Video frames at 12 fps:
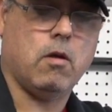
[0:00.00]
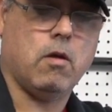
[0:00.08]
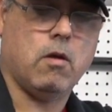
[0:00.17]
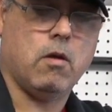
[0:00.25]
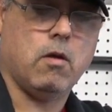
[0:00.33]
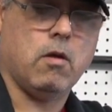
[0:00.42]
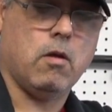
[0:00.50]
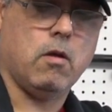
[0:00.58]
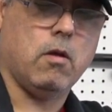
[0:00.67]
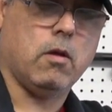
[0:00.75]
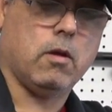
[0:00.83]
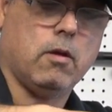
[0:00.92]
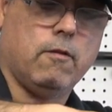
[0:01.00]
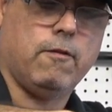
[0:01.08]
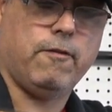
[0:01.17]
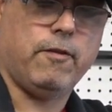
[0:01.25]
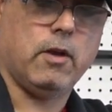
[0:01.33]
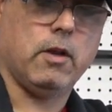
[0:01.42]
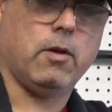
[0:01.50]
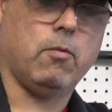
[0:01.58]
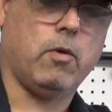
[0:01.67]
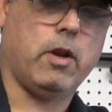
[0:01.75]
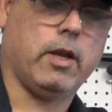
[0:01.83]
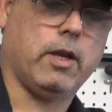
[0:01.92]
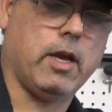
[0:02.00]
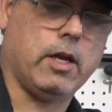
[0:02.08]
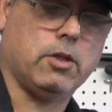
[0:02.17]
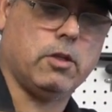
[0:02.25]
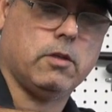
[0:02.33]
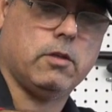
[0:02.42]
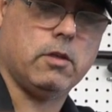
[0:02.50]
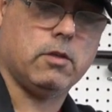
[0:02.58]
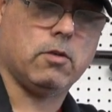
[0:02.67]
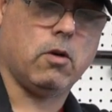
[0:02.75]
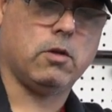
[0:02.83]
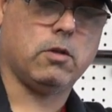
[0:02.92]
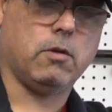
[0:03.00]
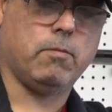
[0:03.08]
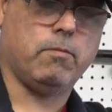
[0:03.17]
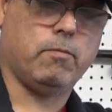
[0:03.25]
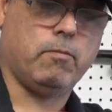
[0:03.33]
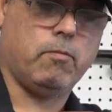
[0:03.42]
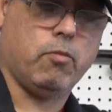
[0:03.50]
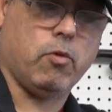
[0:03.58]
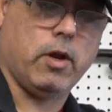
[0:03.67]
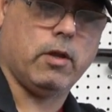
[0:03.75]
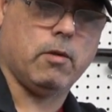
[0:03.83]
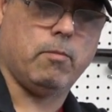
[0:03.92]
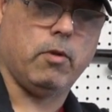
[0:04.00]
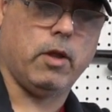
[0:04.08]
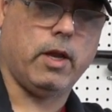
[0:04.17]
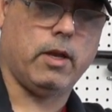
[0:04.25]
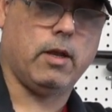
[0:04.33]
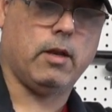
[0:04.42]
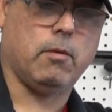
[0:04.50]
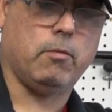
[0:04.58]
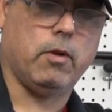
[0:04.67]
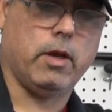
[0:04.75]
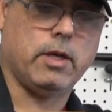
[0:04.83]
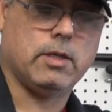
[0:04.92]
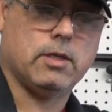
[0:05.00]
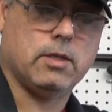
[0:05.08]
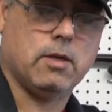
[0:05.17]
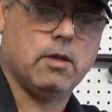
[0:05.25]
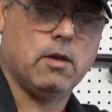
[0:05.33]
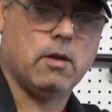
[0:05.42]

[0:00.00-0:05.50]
You can feel it when it catches and starts to bring the plate into place.